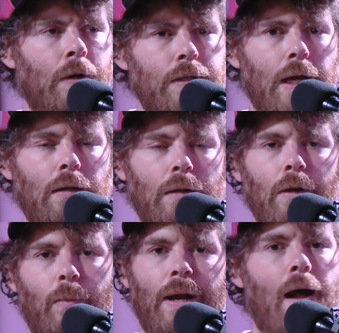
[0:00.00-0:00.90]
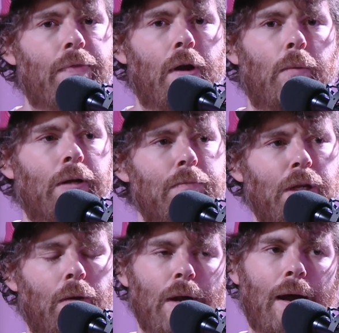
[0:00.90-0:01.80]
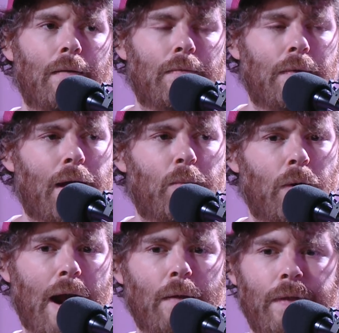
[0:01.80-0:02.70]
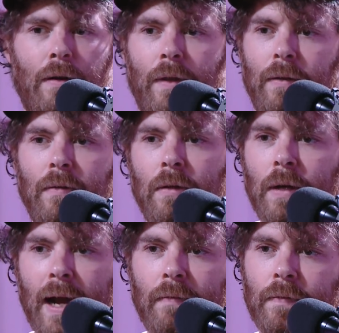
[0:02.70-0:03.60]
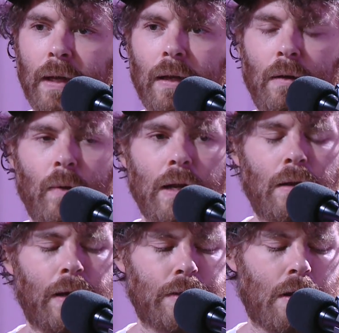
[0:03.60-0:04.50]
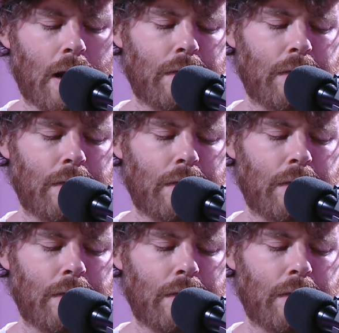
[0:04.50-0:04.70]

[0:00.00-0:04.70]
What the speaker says: get a little bit out there, but not more out there than you'd have like in a Radiohead song.